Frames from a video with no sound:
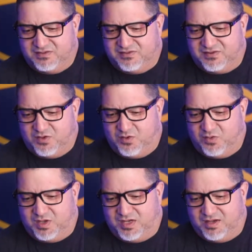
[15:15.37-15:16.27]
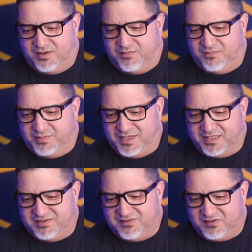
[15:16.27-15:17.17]
So,
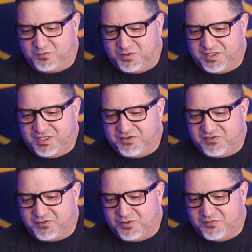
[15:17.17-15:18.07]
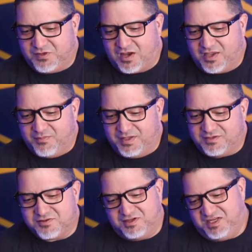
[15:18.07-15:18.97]
but this is a really good sort of
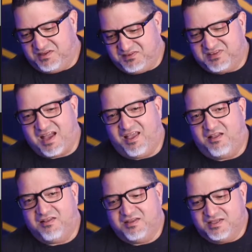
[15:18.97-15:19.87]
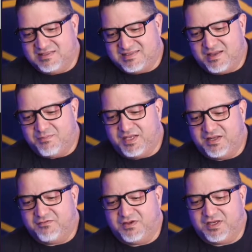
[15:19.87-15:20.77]
documentary style
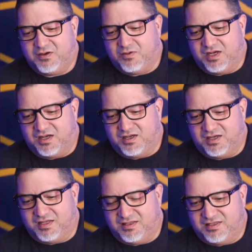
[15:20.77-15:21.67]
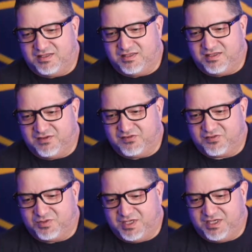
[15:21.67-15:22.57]
10-minute video on the
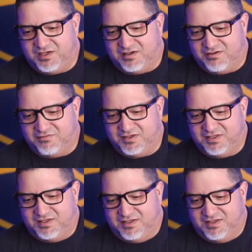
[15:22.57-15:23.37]
history of